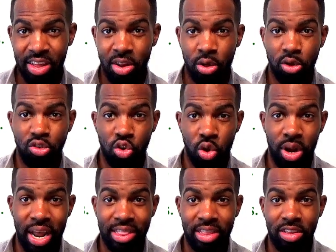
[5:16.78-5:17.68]
los
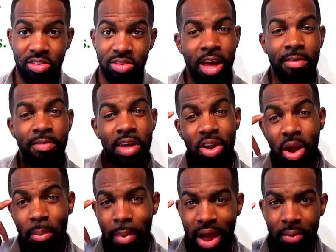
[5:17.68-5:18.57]
chocolates. If in
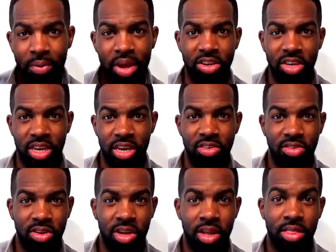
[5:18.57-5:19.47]
our mind we can
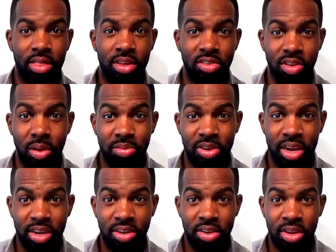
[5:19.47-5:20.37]
change the
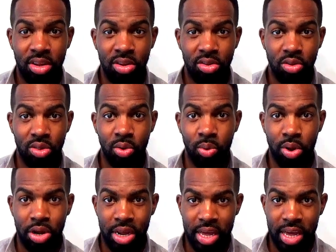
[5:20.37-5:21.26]
subject to the
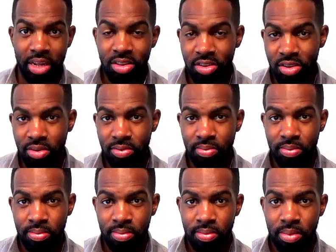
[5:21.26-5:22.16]
word it,
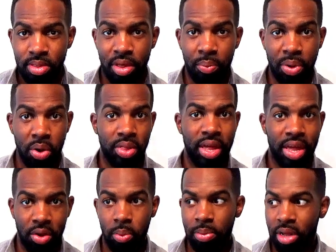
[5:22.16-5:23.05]
then we know that
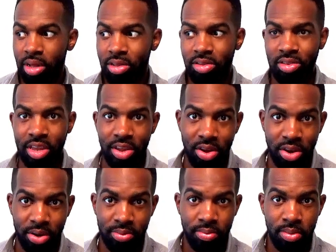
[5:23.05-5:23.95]
it will be singular.
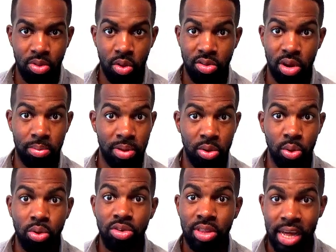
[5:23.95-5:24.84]
So it's going to be
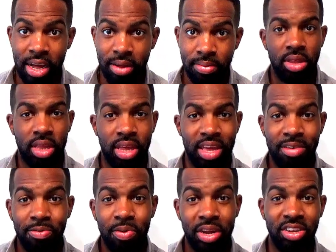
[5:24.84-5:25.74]
gusta.
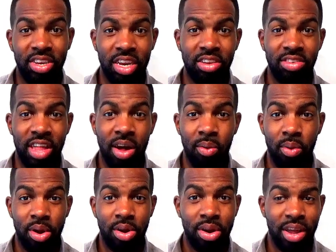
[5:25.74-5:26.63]
If we can change that
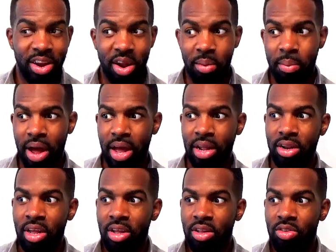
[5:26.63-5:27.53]
word in our mind
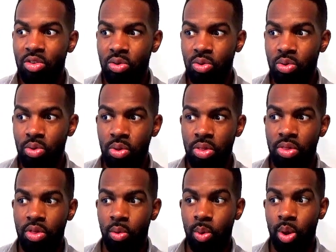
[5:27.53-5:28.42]
to
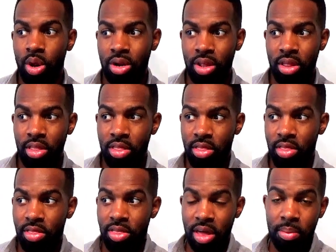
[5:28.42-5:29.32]
the word
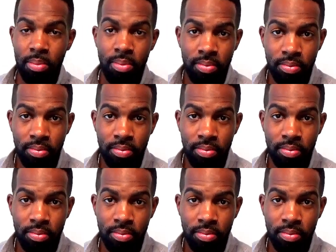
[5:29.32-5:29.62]
them,